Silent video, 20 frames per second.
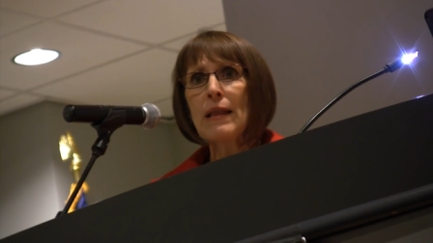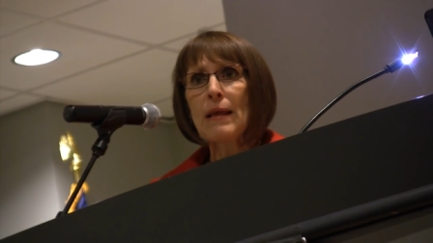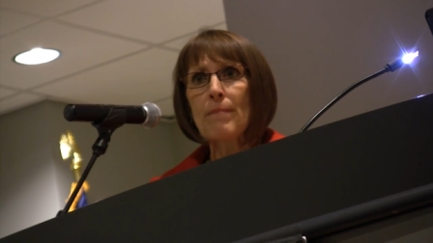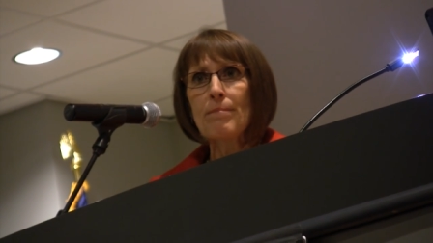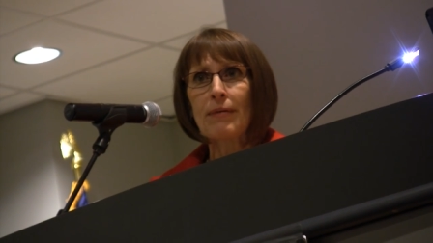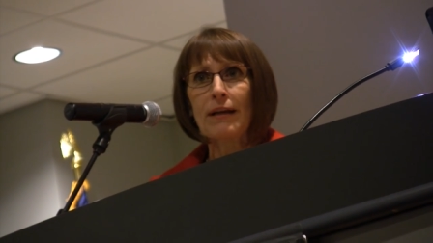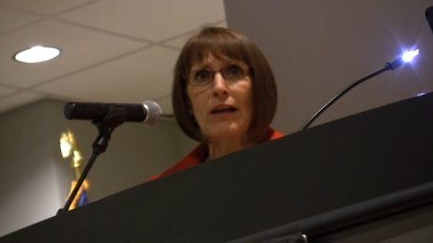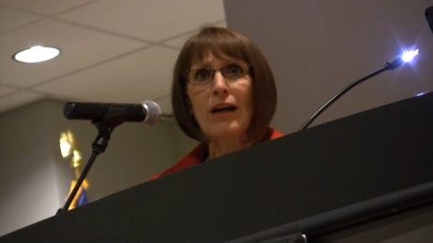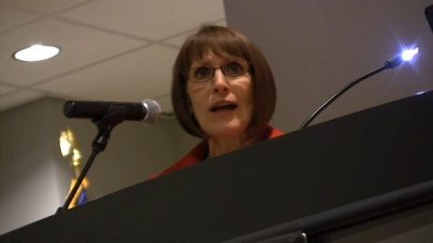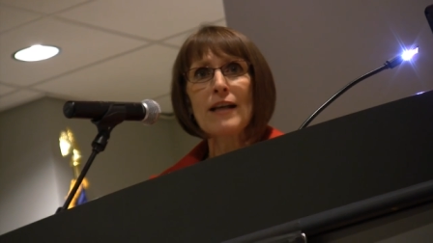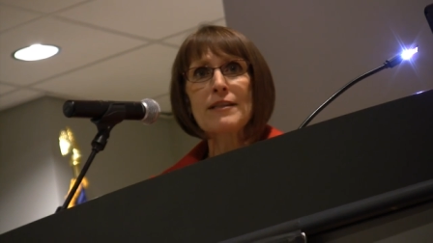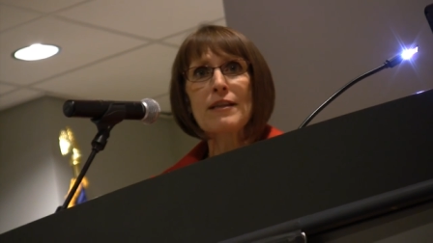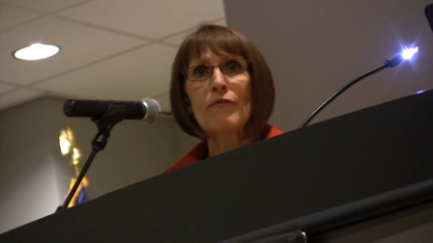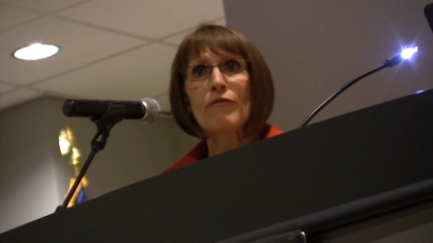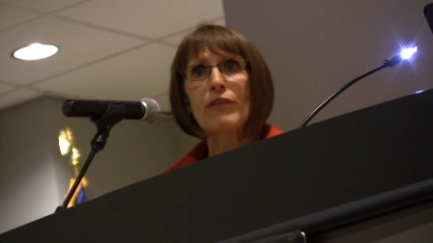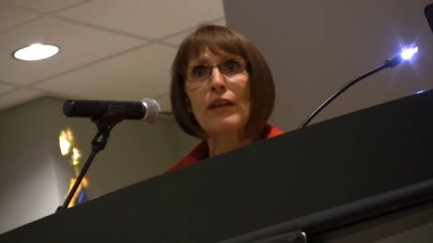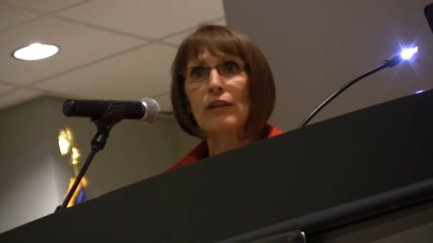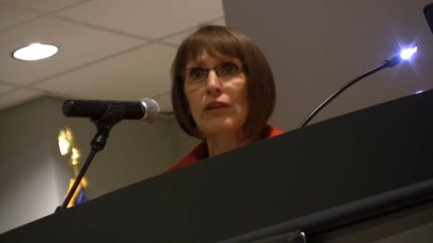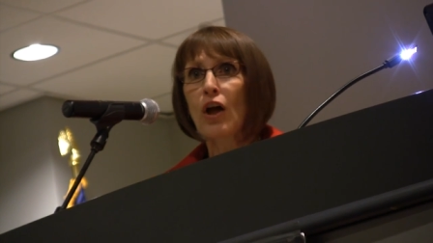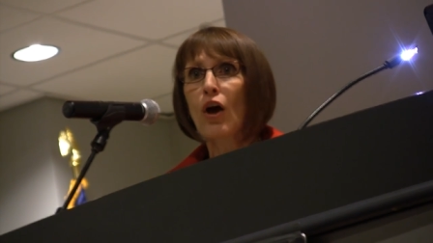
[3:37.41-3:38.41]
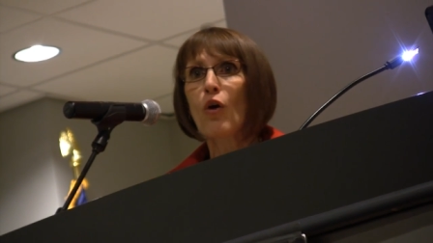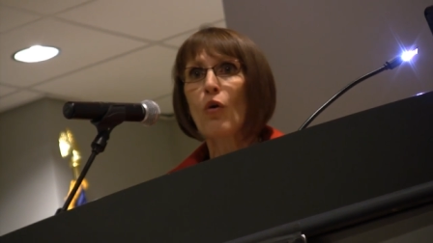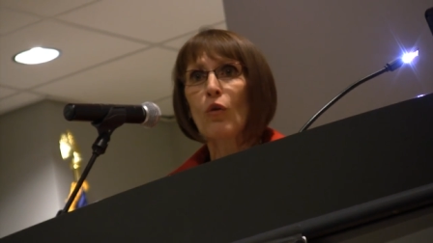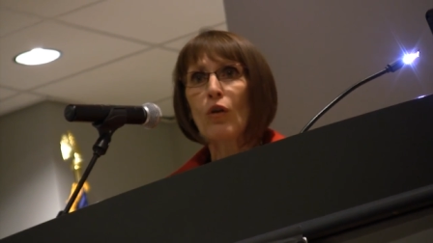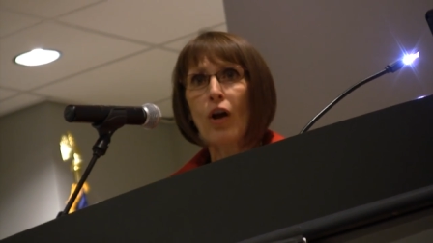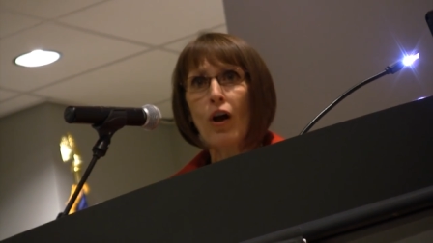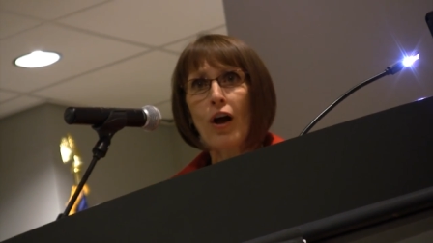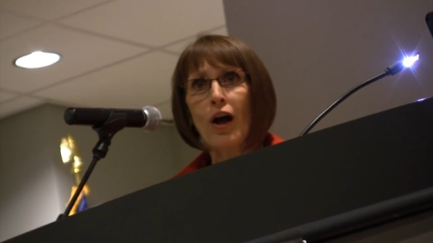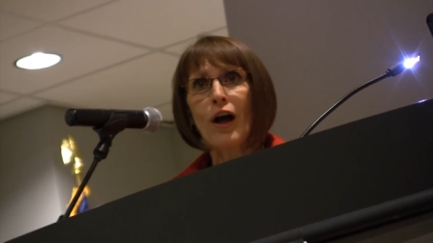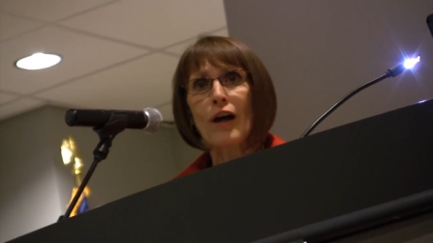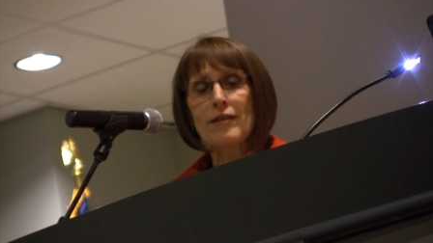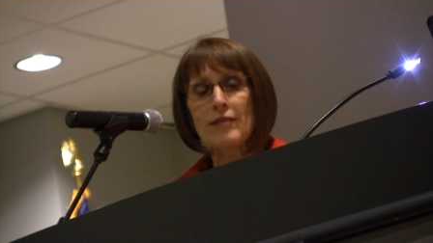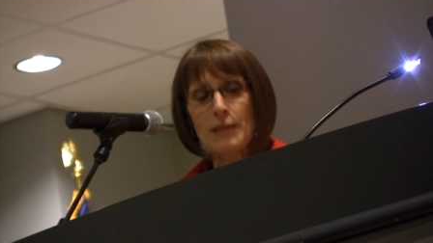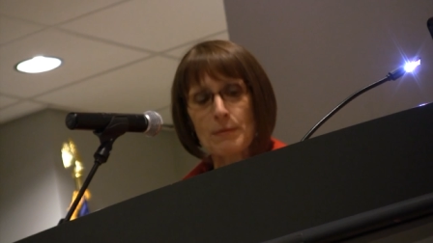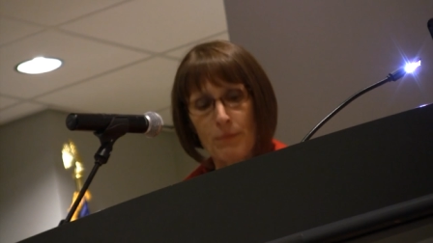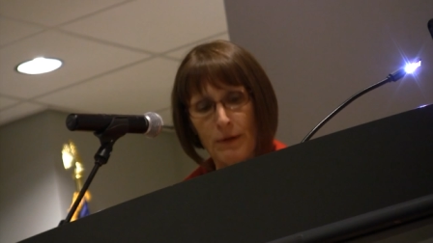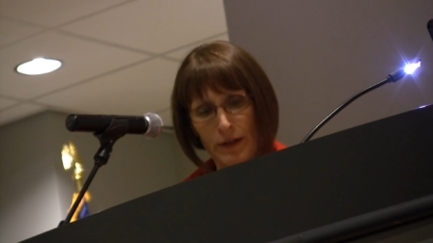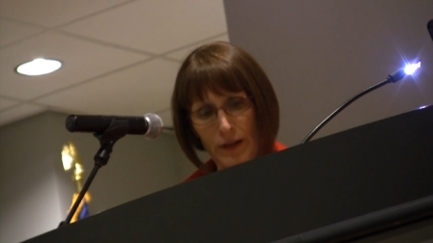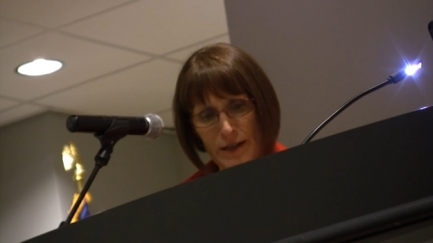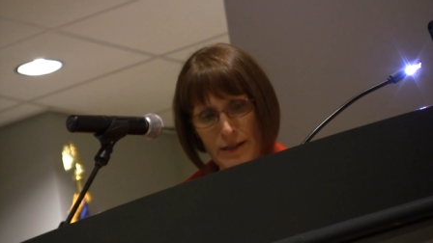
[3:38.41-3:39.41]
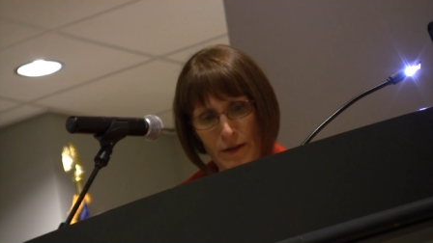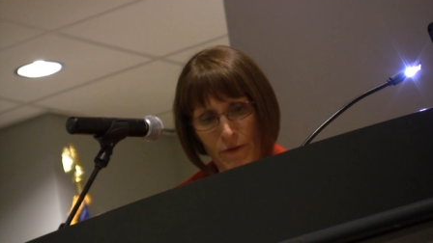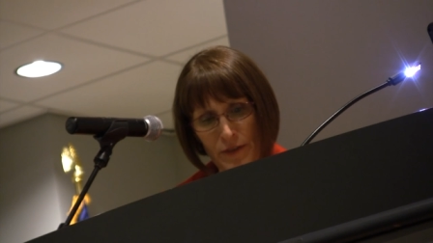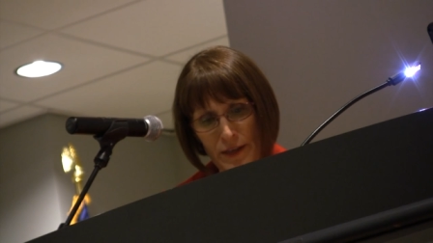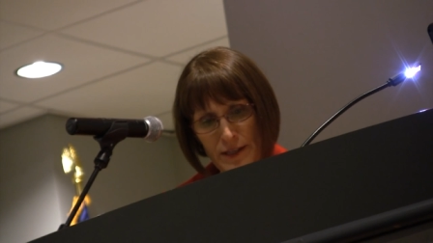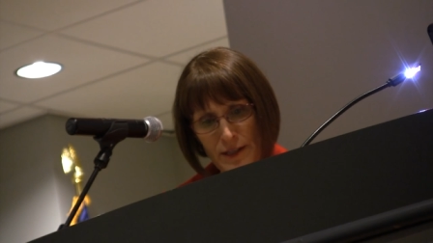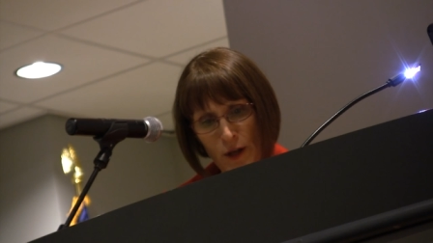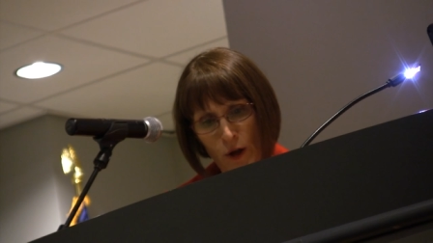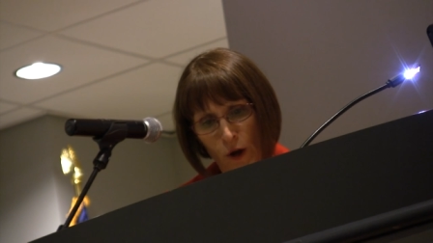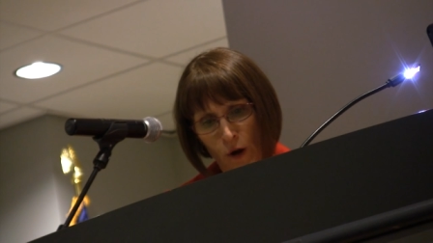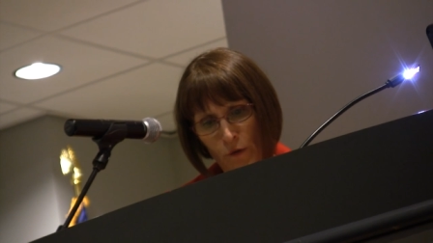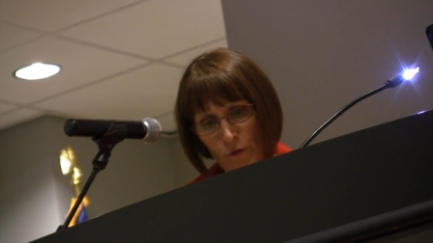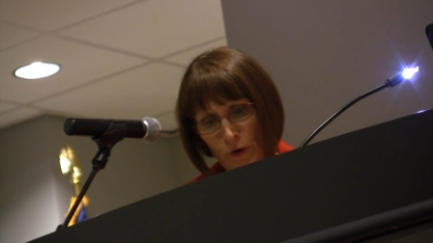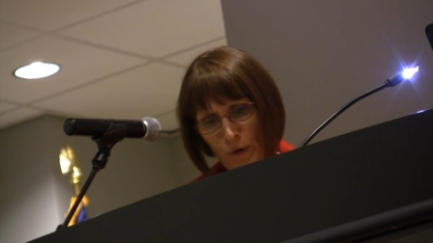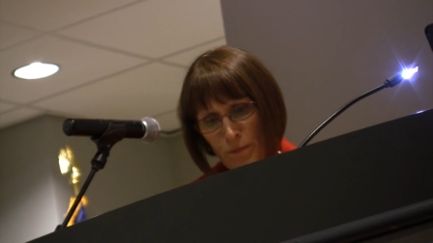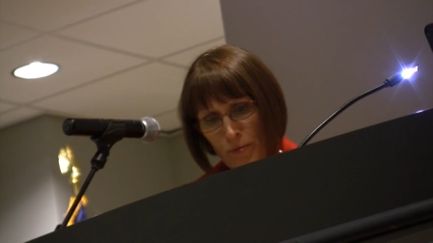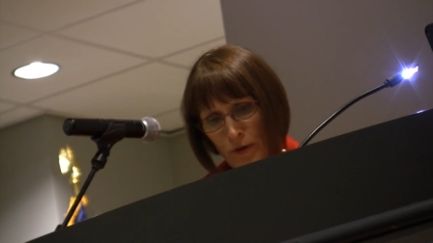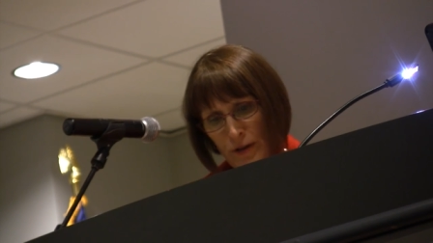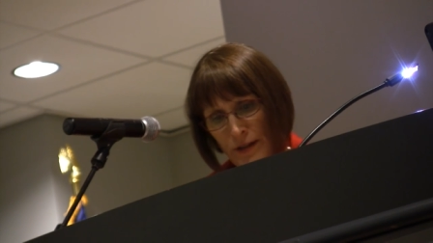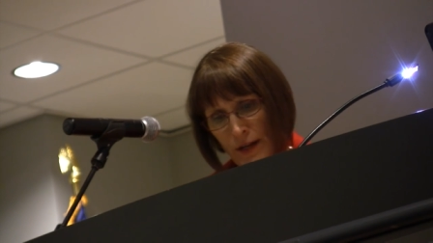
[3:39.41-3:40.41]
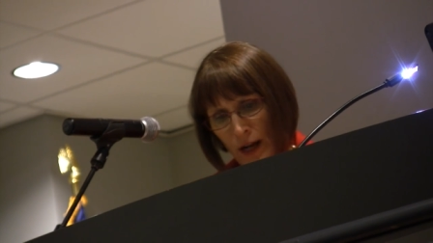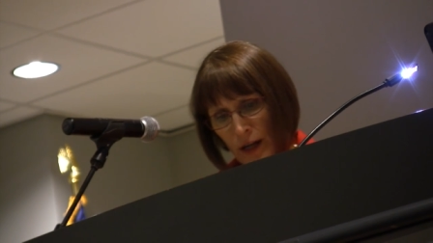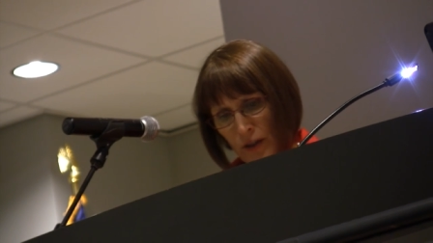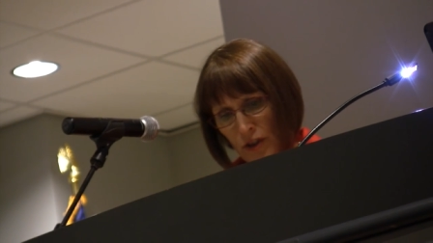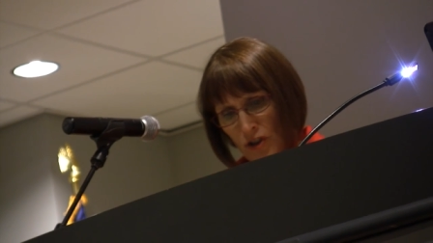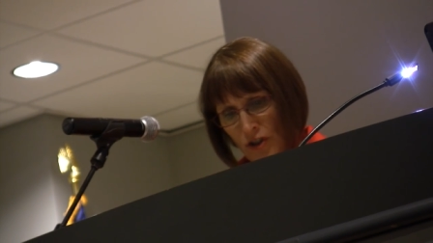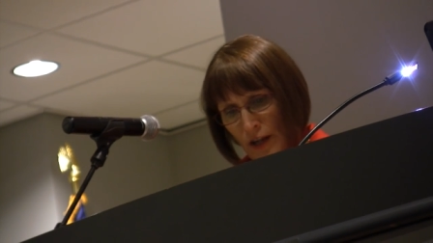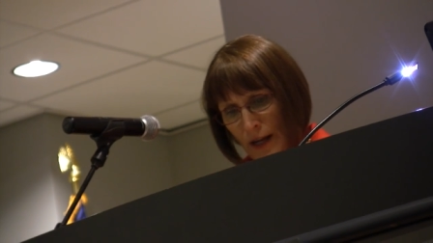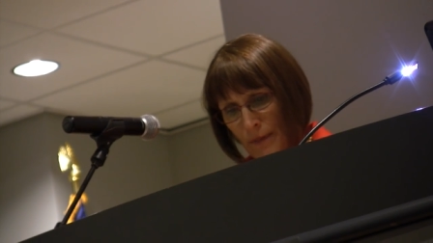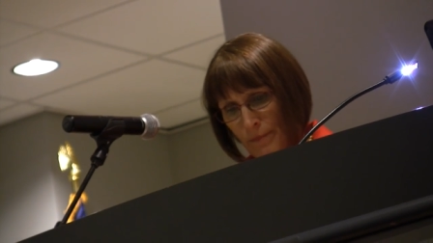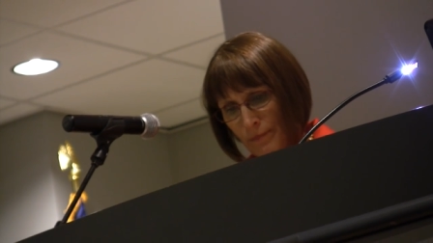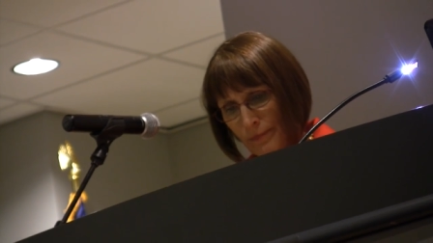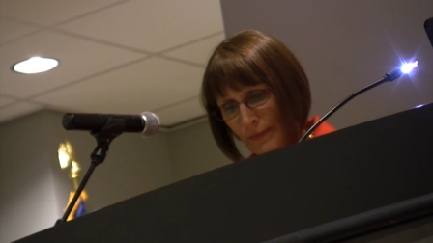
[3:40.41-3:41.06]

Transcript: because of the low cost, because of this overproduction.